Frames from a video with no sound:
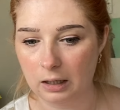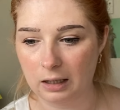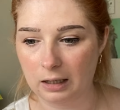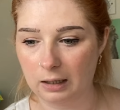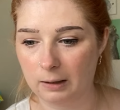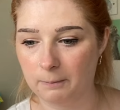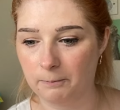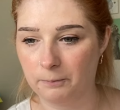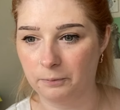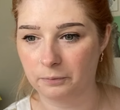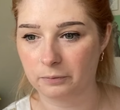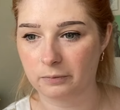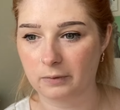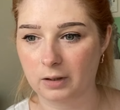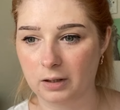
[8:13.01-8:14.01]
Um,
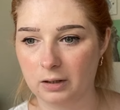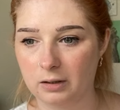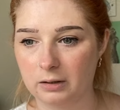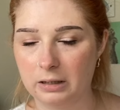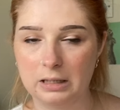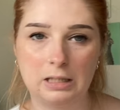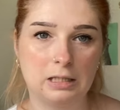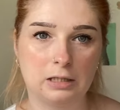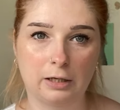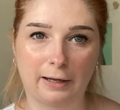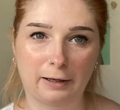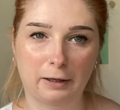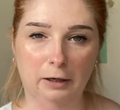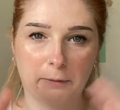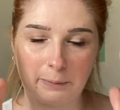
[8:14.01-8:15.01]
this is
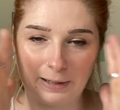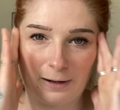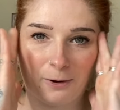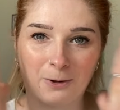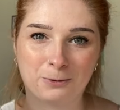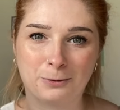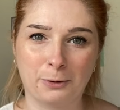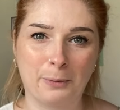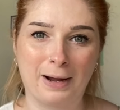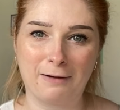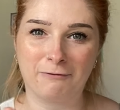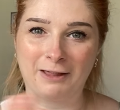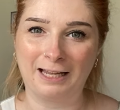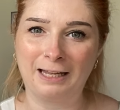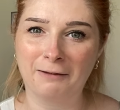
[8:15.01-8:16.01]
like going to be a whole new way
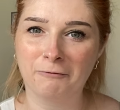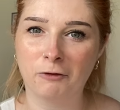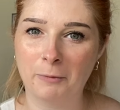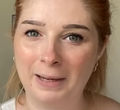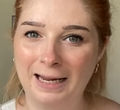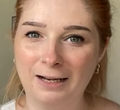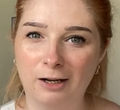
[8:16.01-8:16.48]
of thinking for me,